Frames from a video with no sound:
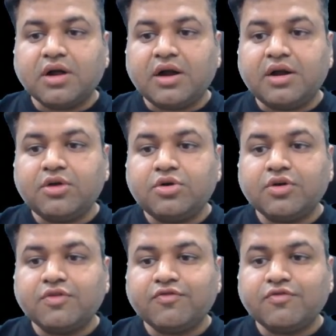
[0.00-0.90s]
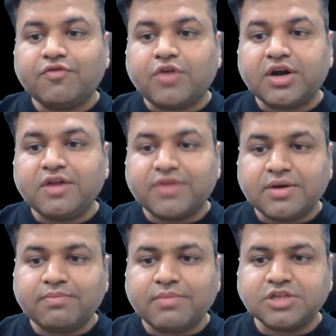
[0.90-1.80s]
under root of
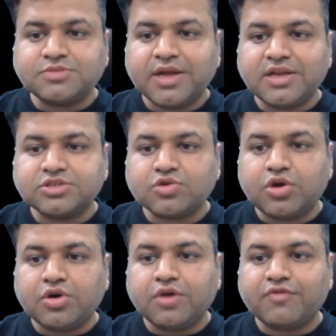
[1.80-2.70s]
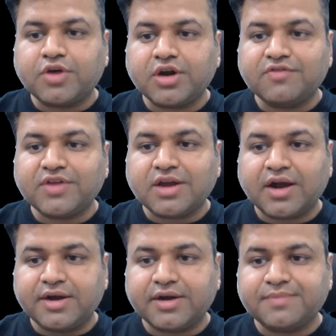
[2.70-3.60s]
41 plus minus square root of 41
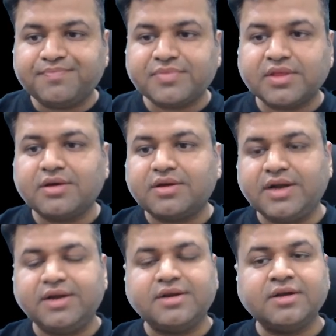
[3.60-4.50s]
item, right?